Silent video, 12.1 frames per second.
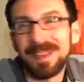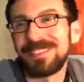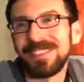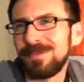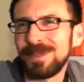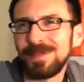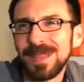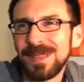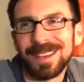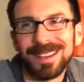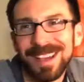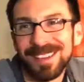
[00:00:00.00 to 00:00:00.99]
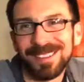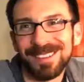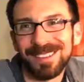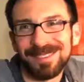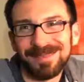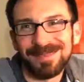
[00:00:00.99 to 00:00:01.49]
with people. I don't know.
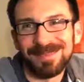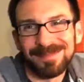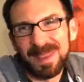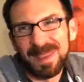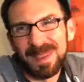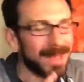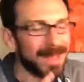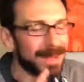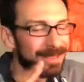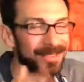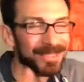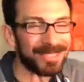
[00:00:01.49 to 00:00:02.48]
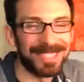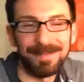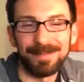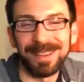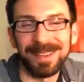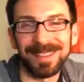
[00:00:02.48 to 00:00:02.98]
Maybe it's just a Cape Breton
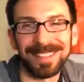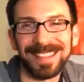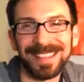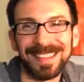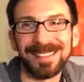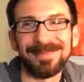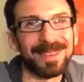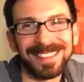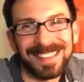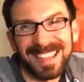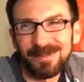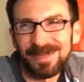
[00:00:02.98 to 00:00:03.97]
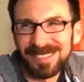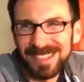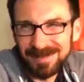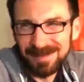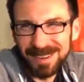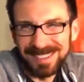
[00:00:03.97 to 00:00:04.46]
thing, but that's what we do in
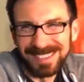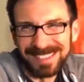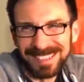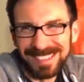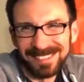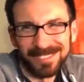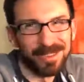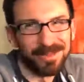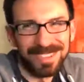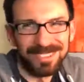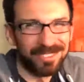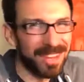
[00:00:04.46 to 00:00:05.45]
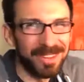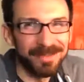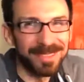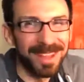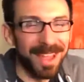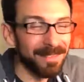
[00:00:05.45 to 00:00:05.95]
Cape Breton. Nobody's
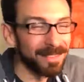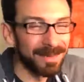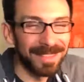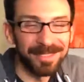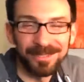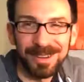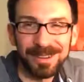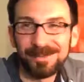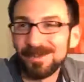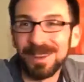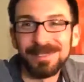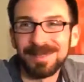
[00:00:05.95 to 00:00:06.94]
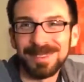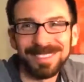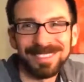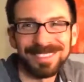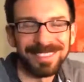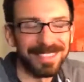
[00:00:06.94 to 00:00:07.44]
genuine. Everybody's trying to ruin everybody
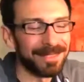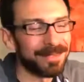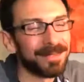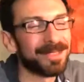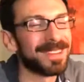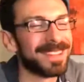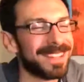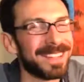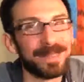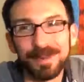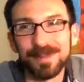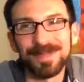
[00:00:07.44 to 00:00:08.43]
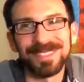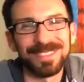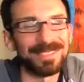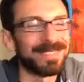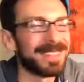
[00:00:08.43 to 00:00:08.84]
else's life for the purposes of a